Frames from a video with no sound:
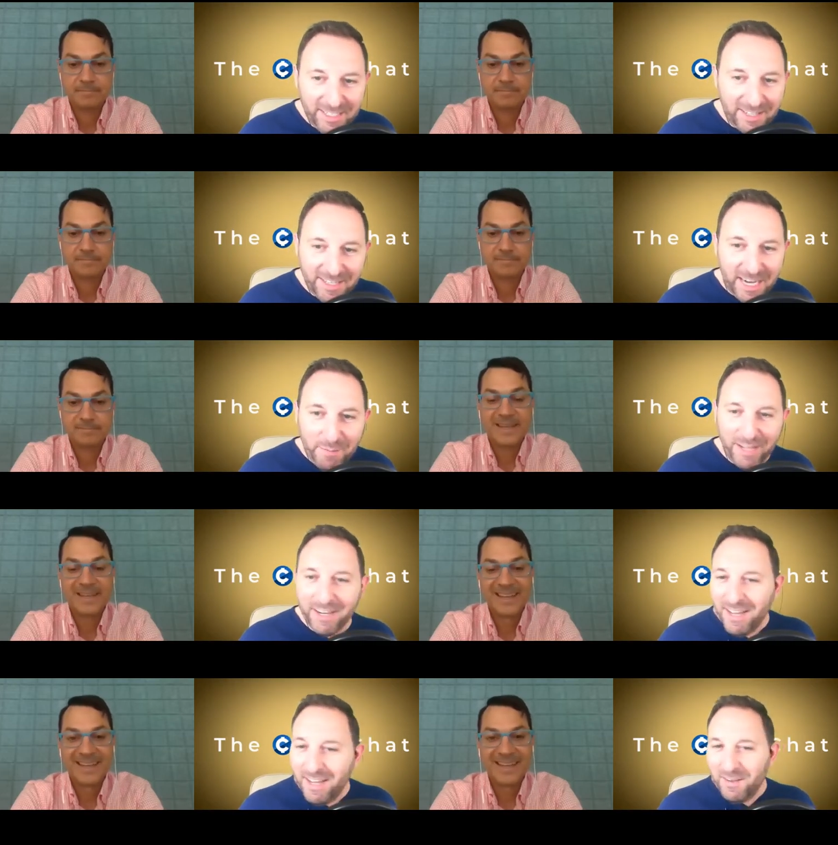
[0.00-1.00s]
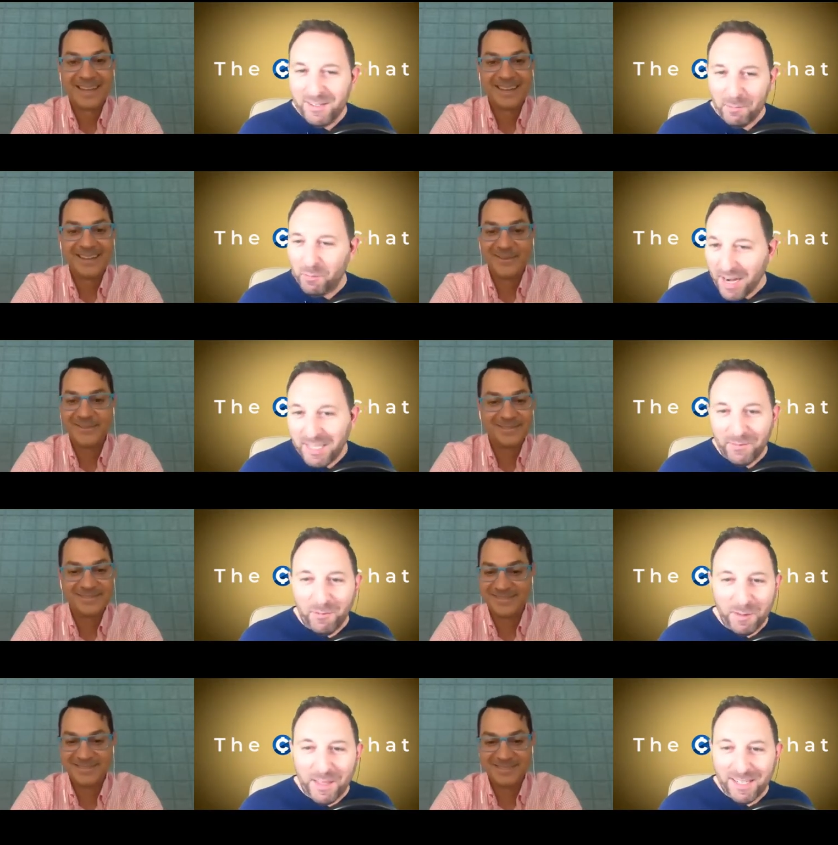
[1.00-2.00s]
Speaker 1: tell you the name yet. So no. price at
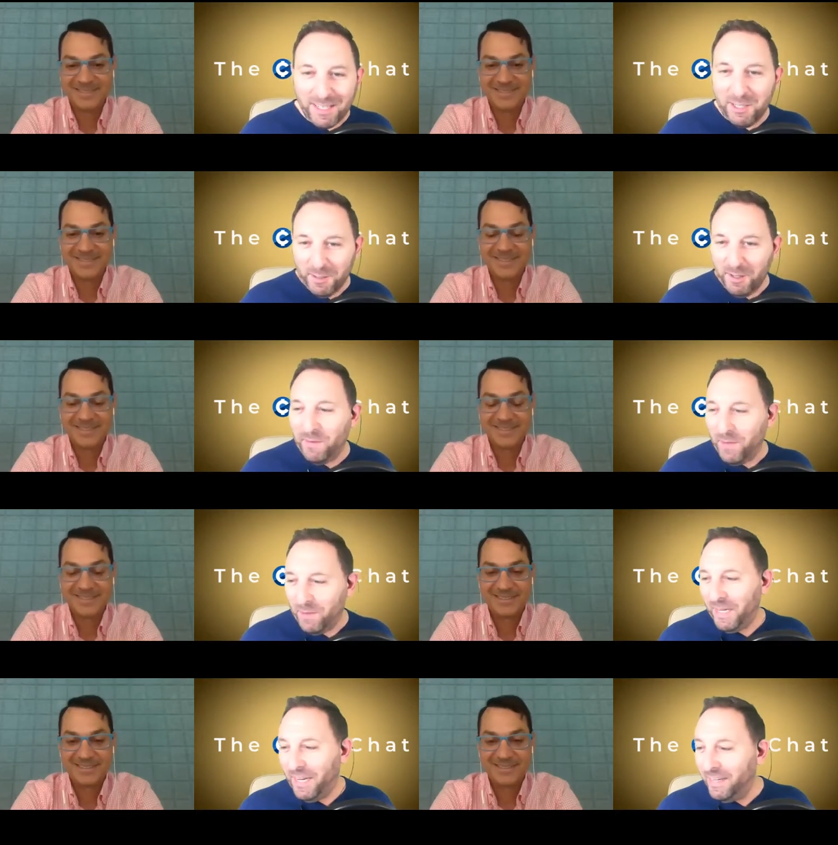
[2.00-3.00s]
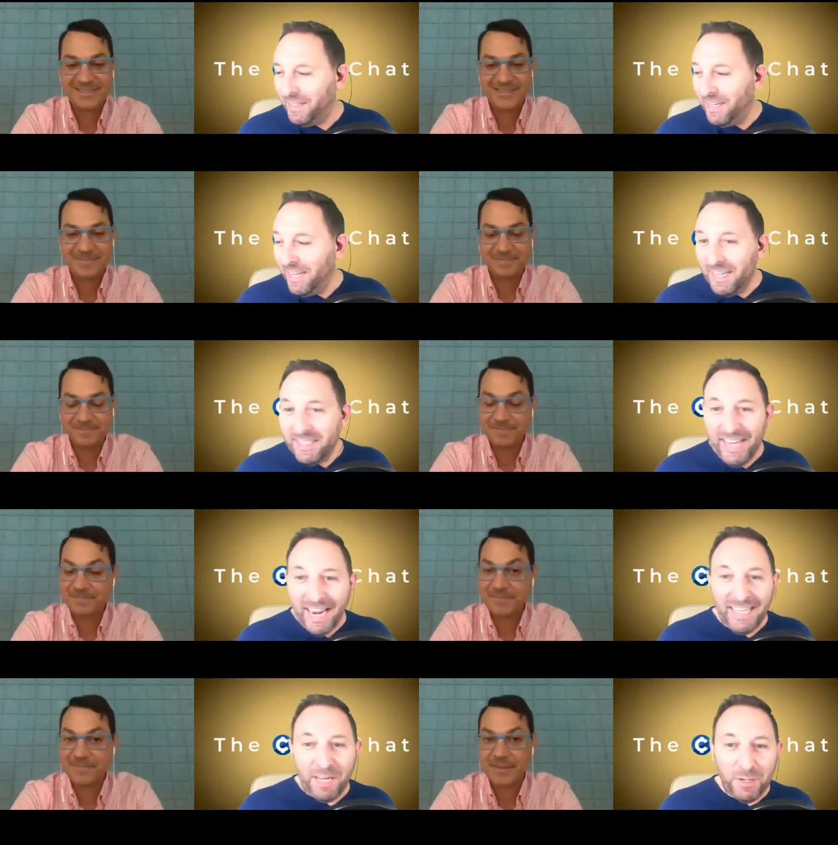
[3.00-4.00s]
four thousand two hundred and fifty. Mm-hmm.
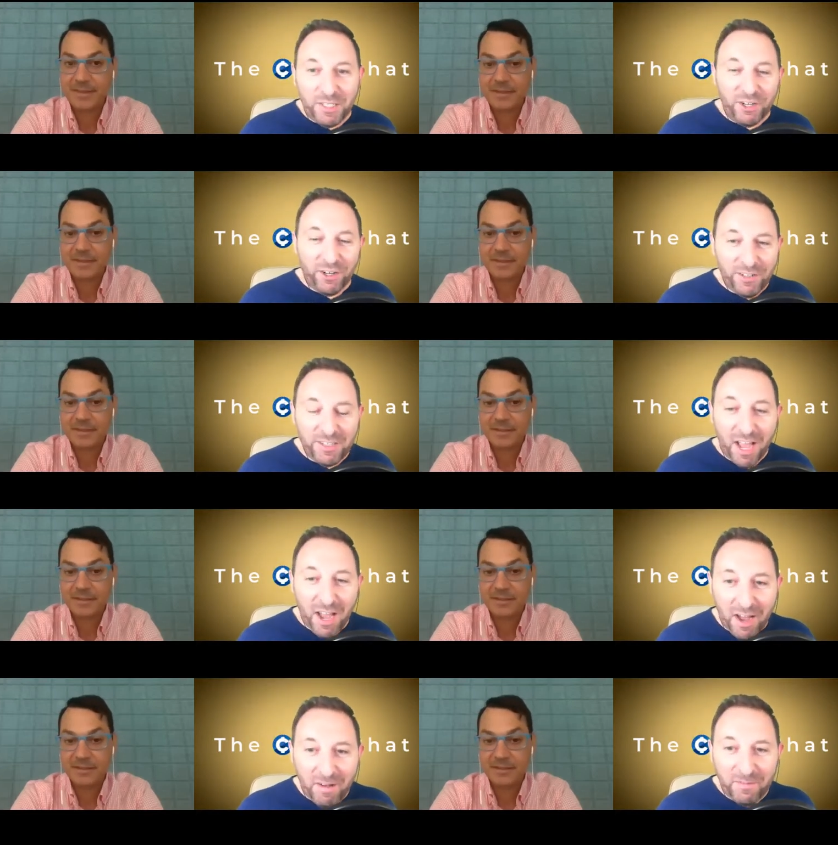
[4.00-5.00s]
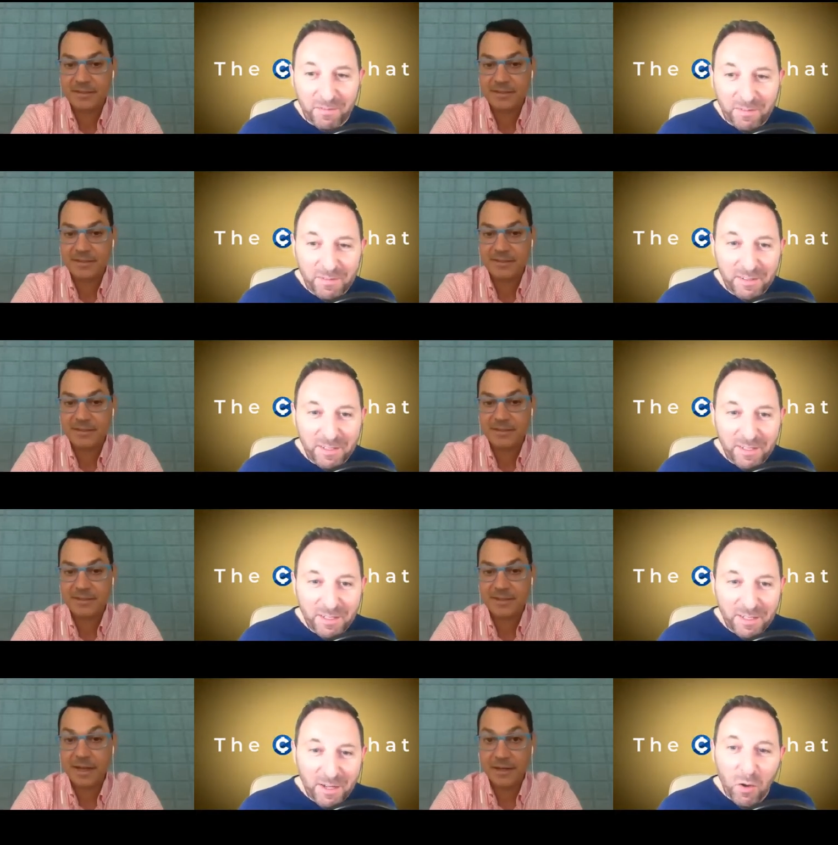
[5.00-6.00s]
Daily returns of.
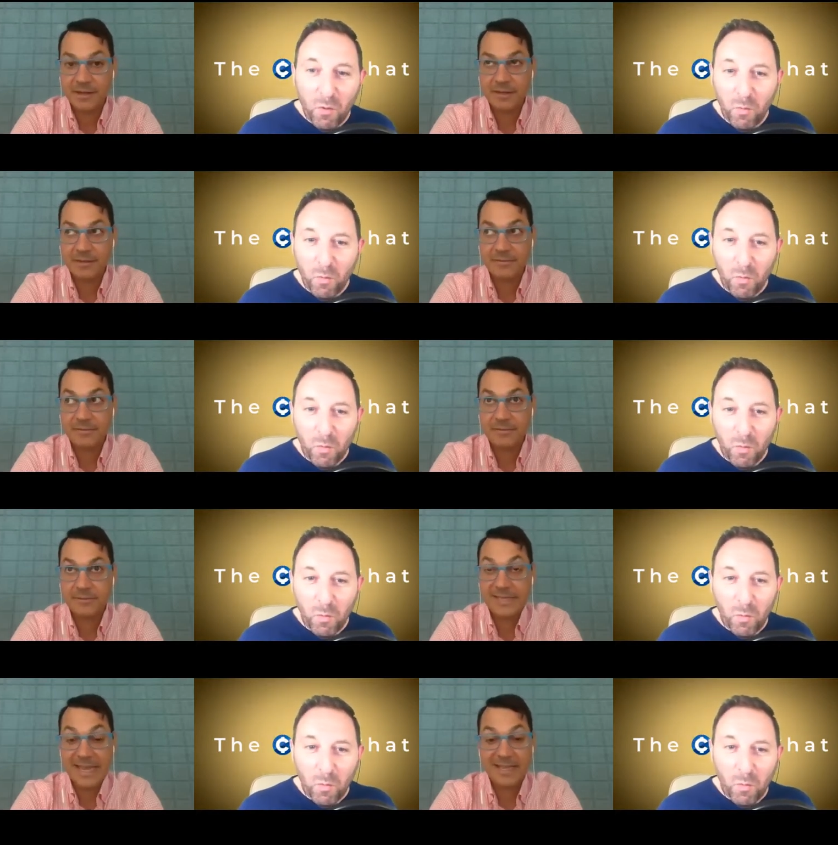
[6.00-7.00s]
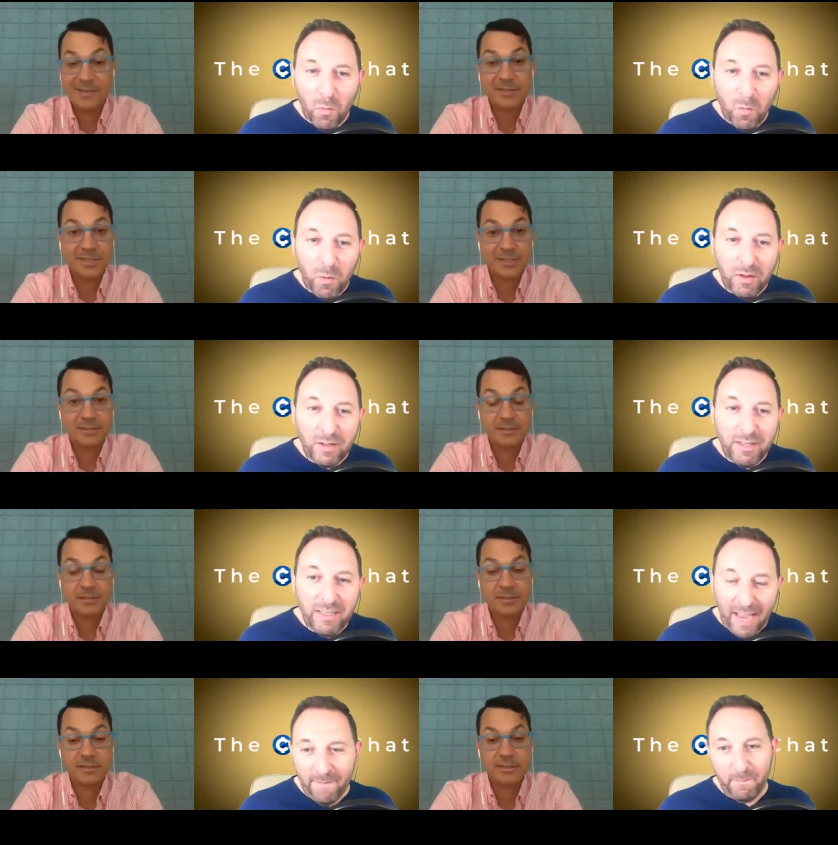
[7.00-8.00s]
Speaker 2: Uh,
Speaker 1: daily
Speaker 2: returns.
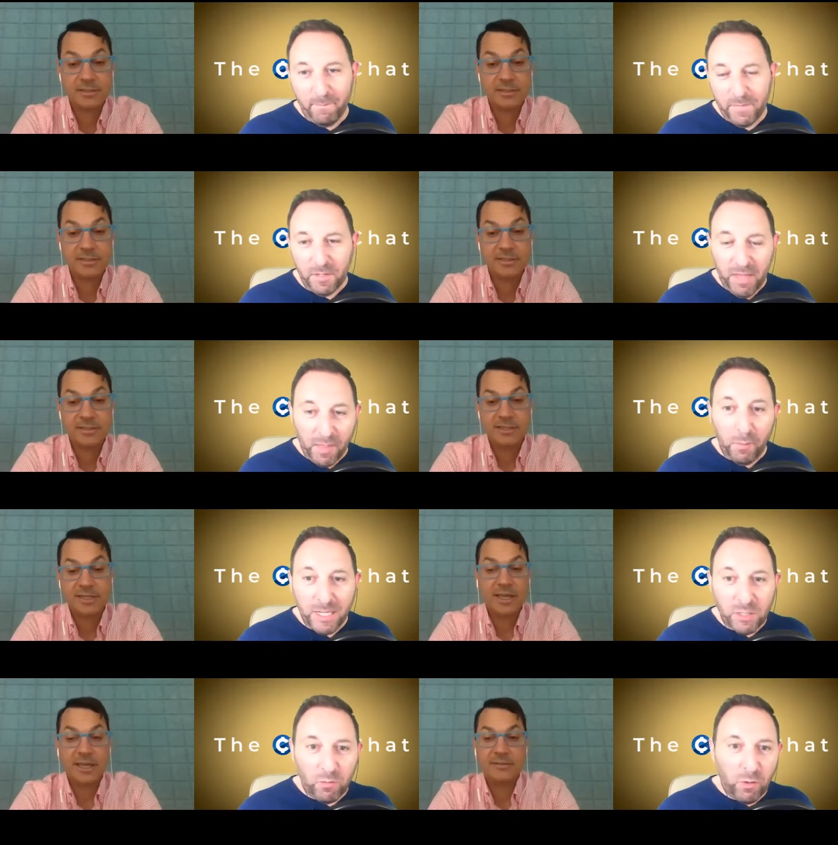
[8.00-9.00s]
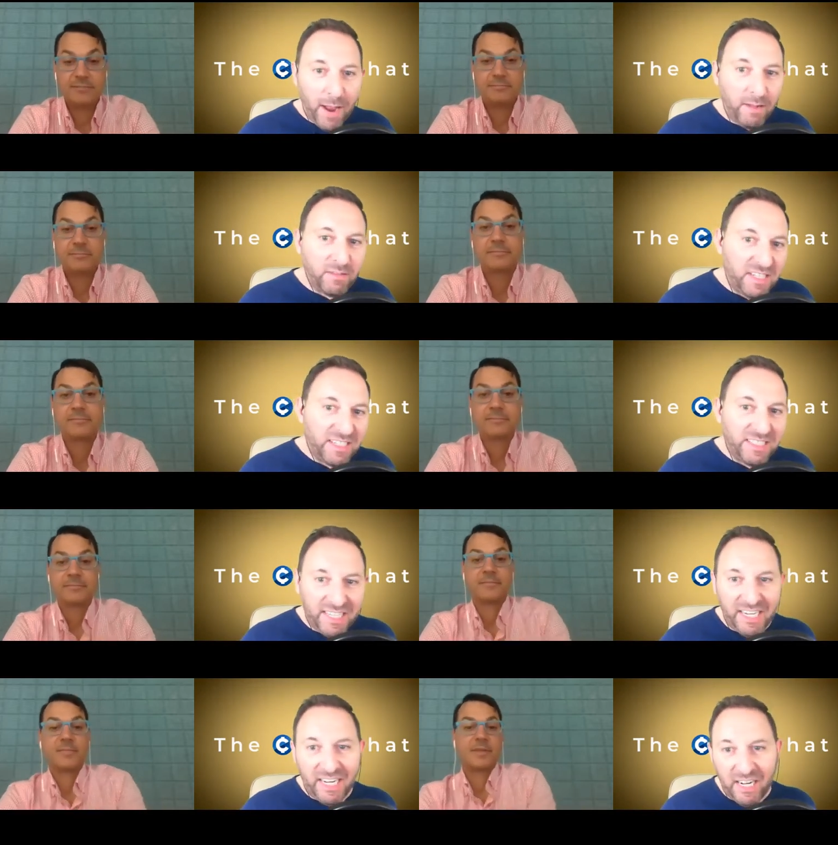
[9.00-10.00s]
Speaker 1: Yeah. So the other ones were around
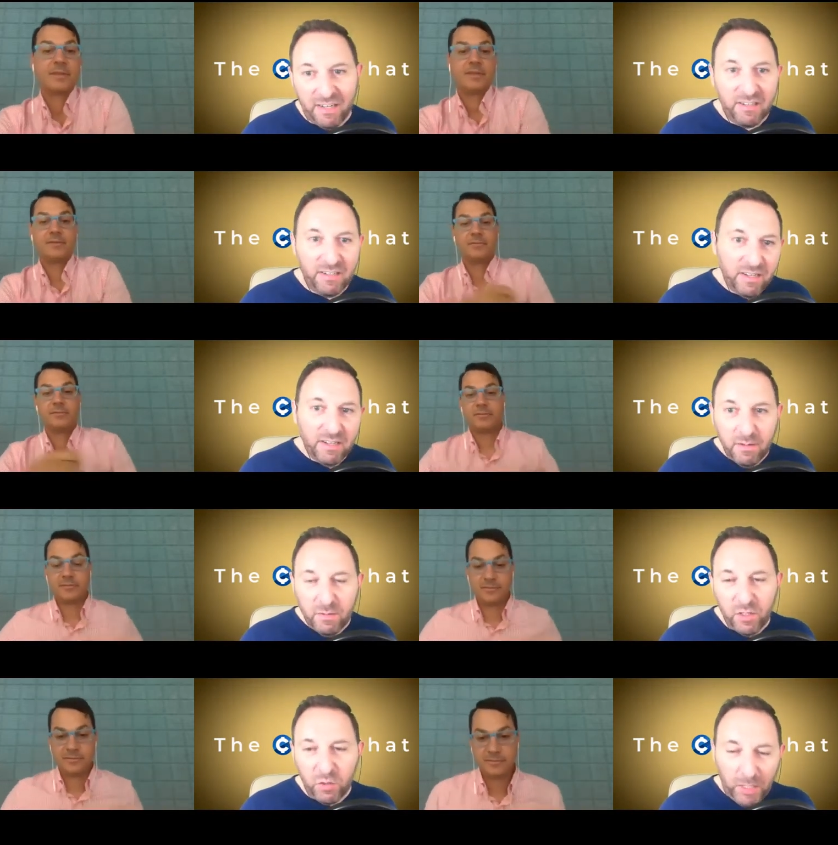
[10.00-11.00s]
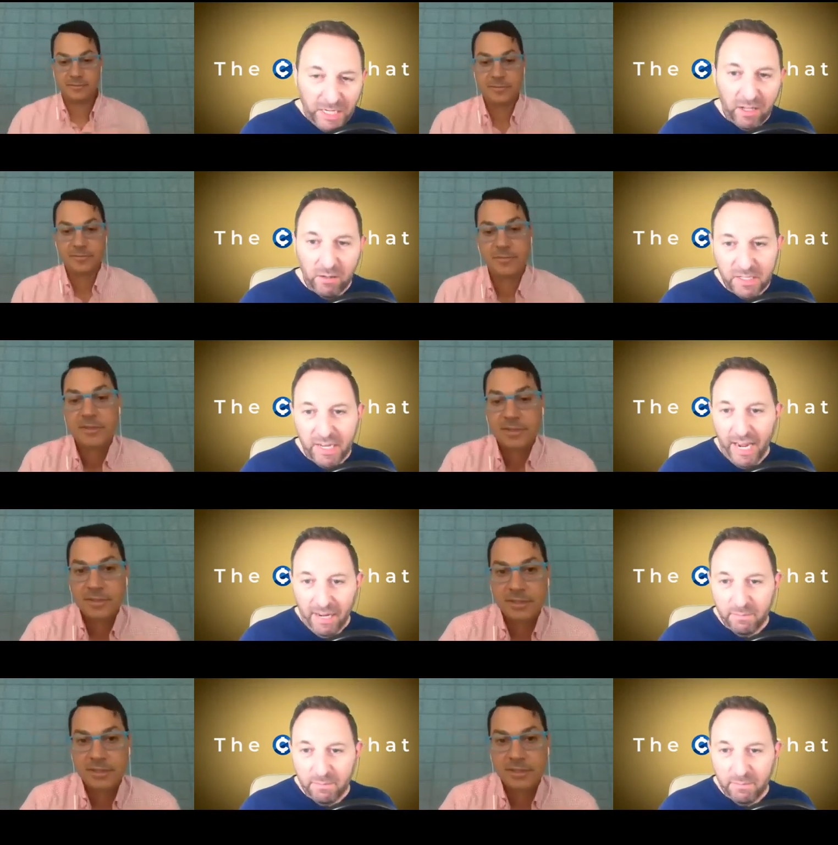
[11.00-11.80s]
sixteen. To twenty dollars a day.